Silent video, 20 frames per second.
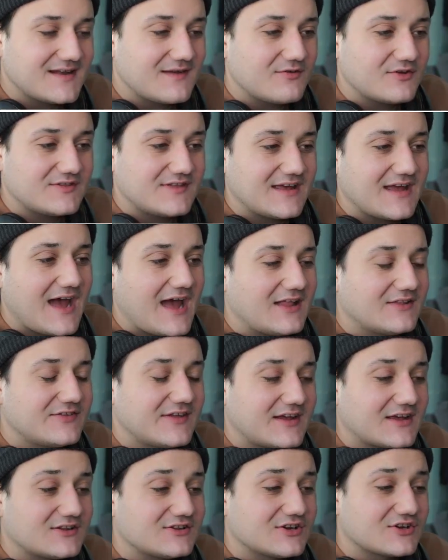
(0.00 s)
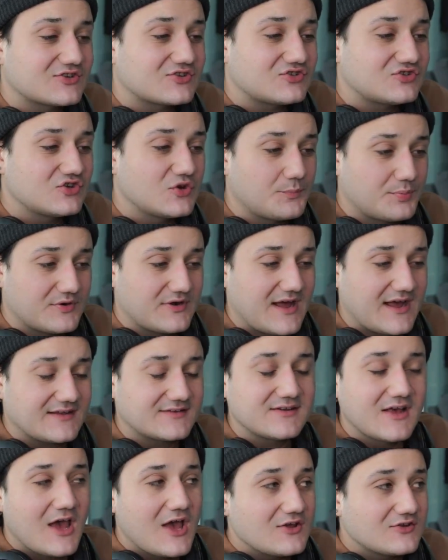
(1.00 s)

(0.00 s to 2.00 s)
everything. I think it looks super nice.